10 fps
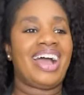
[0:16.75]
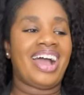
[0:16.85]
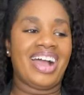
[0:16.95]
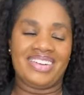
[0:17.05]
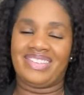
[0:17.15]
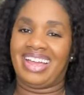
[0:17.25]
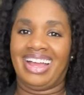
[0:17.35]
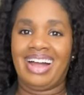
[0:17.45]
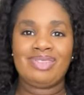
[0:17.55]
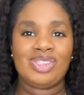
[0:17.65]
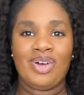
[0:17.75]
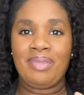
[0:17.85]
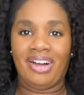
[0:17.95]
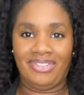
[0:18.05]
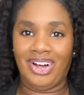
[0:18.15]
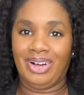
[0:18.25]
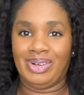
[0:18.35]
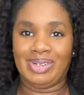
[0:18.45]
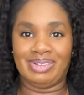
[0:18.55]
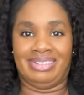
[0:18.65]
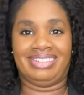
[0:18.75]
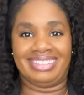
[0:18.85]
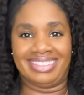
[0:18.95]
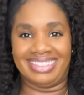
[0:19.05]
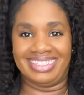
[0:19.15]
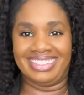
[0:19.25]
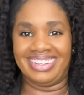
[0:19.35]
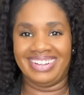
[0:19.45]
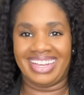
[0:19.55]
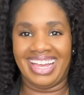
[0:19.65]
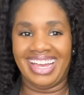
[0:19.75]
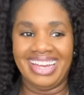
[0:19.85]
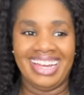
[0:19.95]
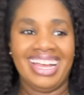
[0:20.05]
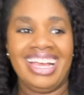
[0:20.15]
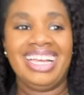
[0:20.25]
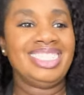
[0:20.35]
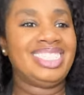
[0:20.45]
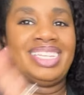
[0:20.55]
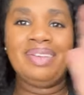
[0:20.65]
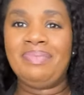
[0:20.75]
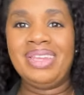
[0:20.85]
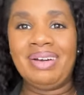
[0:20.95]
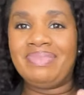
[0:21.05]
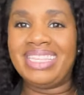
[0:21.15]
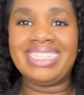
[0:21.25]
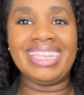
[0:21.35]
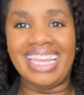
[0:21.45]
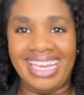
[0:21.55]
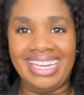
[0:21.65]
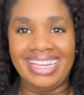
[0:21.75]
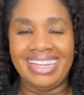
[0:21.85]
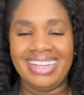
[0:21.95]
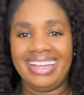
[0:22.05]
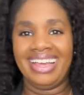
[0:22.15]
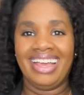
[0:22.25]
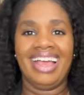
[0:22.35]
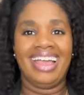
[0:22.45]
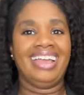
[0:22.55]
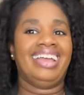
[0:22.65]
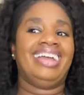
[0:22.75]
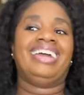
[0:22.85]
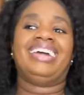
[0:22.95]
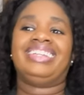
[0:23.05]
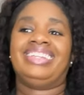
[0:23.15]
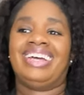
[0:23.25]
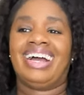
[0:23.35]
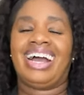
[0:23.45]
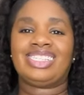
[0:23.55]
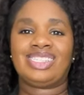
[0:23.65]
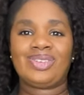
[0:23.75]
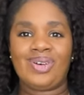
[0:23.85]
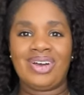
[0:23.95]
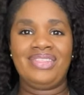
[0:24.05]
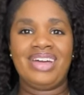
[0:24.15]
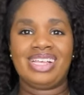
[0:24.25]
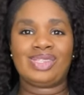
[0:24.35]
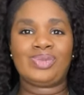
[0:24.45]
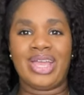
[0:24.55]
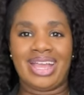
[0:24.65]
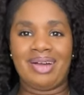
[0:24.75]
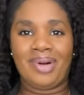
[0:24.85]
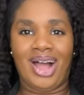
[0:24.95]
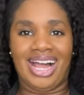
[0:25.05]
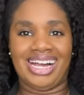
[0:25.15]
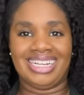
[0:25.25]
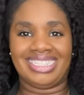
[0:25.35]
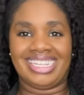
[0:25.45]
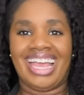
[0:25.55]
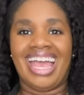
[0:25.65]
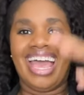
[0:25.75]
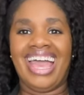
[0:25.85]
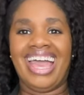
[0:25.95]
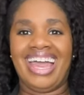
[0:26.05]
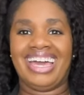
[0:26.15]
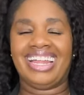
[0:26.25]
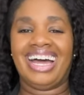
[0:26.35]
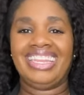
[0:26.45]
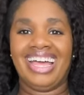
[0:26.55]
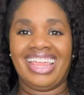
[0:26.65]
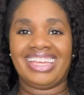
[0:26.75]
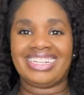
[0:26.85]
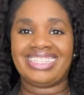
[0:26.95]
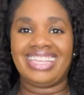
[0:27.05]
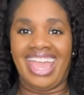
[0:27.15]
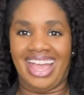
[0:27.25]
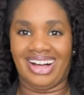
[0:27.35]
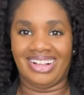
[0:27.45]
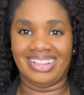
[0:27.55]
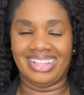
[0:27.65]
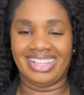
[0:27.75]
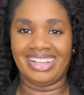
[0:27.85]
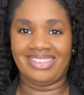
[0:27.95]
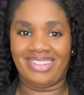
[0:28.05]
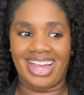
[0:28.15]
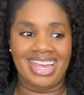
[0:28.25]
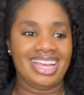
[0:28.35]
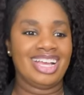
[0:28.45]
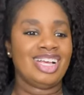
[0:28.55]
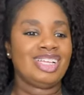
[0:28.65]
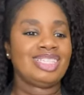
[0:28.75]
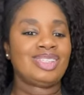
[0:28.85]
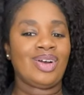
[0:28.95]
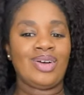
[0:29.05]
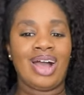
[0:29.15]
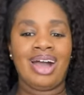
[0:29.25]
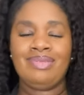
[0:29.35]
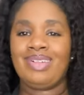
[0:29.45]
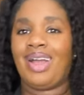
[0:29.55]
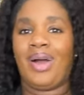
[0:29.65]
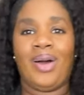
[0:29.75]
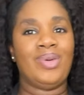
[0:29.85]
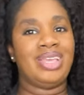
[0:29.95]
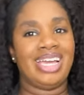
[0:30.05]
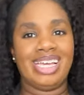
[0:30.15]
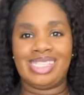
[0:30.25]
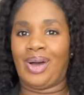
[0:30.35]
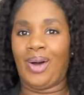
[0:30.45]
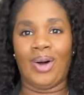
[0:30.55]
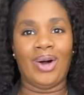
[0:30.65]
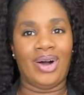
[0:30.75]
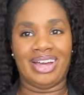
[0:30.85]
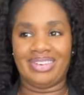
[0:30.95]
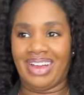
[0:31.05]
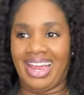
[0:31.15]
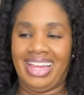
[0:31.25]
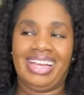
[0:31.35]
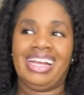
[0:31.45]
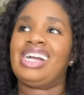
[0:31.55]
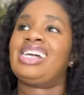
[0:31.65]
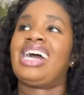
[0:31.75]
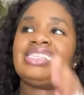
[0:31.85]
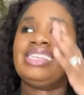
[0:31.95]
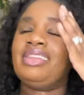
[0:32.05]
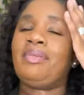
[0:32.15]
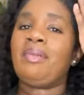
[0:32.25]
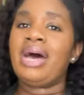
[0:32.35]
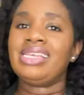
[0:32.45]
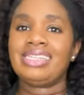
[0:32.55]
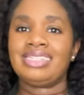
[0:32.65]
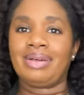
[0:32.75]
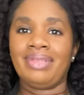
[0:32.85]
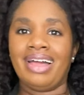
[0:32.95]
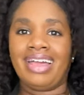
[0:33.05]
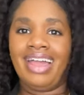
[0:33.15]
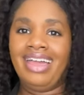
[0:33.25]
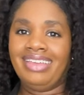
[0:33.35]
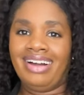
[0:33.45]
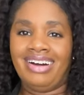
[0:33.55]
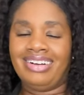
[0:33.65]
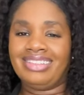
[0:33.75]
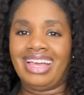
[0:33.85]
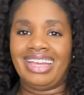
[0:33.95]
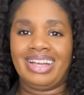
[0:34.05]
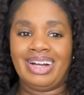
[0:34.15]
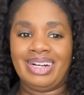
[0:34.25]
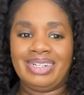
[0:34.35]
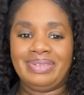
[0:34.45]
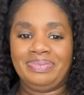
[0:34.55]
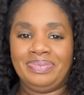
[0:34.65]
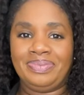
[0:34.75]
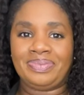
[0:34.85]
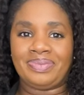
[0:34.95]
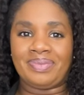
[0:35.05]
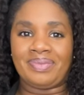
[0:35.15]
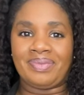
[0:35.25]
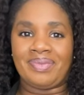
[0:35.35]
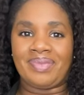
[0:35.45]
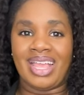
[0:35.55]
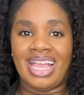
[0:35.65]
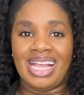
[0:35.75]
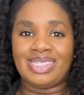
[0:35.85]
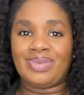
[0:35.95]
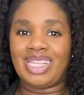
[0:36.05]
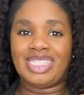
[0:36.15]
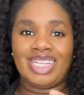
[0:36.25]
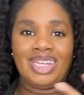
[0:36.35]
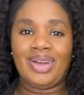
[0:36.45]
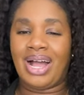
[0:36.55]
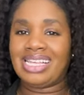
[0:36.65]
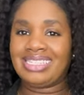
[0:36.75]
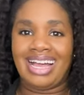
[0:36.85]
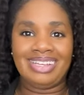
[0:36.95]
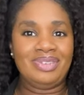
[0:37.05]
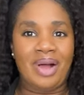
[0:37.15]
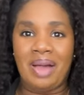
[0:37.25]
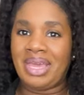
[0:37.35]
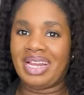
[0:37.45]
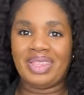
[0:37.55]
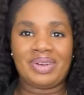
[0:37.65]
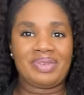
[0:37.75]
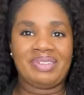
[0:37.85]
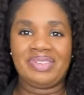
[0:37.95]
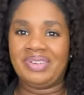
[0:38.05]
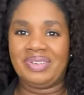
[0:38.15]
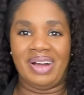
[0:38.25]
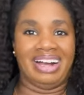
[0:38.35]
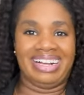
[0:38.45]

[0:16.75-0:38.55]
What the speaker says: All right, I was on my phone, okay? Shouldn't have been up this late. And I saw that SwankAPoshHaul had another sale, right? So I'm like, oh yeah, it's on, right? I sent them a message. I'm like, hey y'all, like, just want to let y'all know, I made a little review.